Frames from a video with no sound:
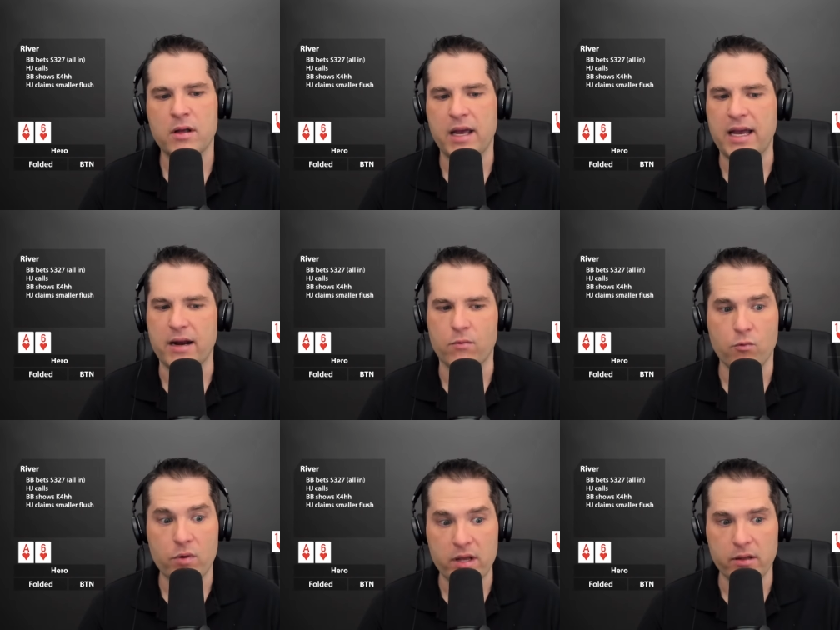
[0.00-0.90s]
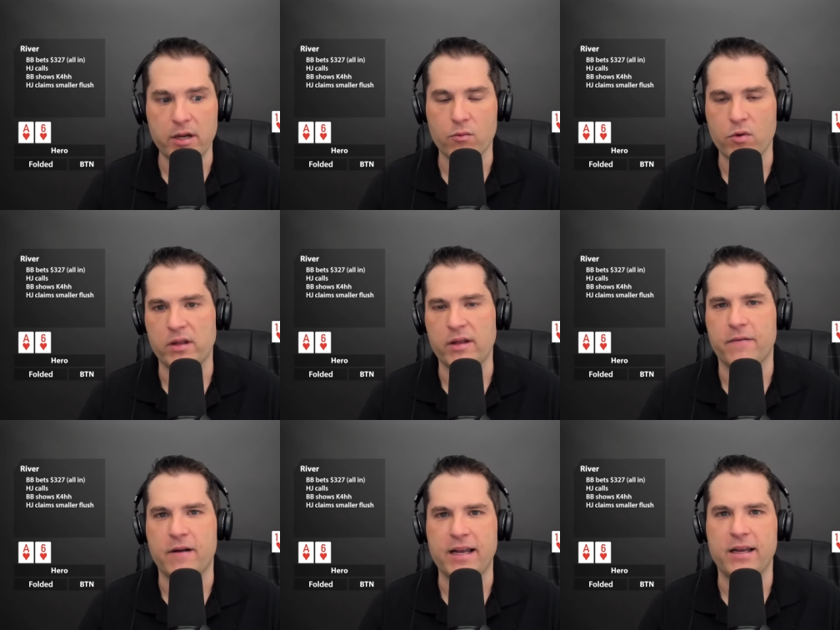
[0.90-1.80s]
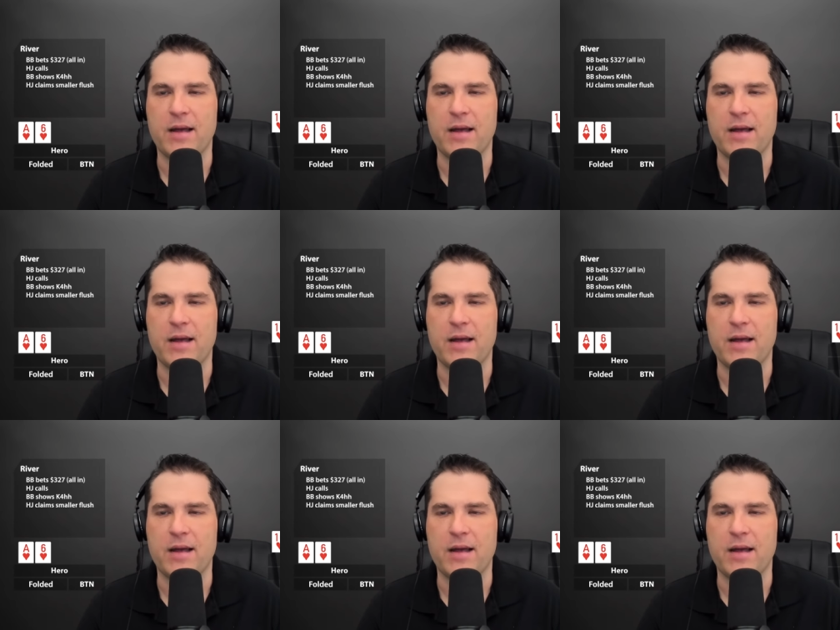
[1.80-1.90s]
And I really, really find,